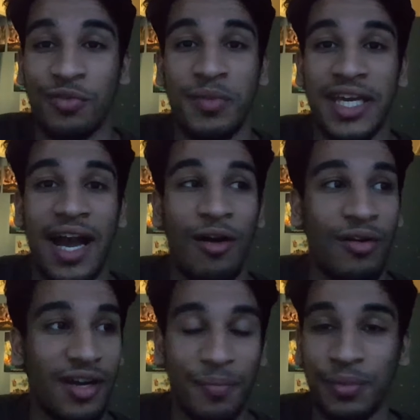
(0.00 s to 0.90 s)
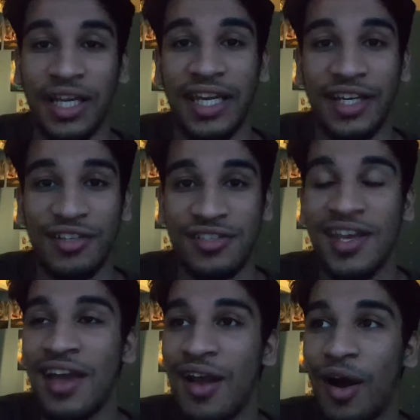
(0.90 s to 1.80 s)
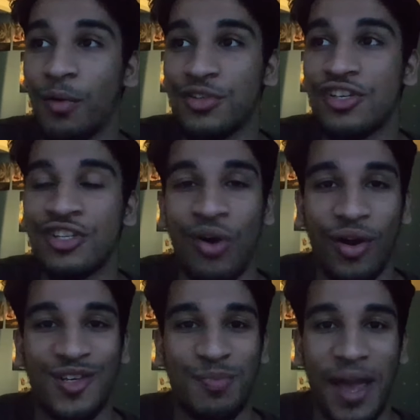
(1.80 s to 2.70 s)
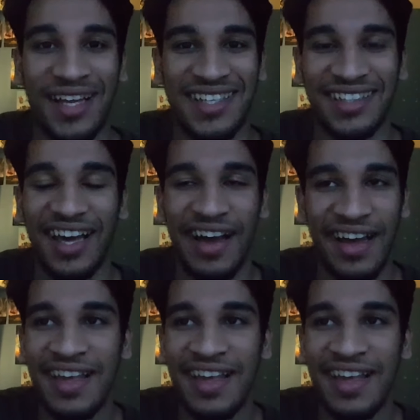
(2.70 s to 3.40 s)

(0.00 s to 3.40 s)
me out completely because I was just not expecting that.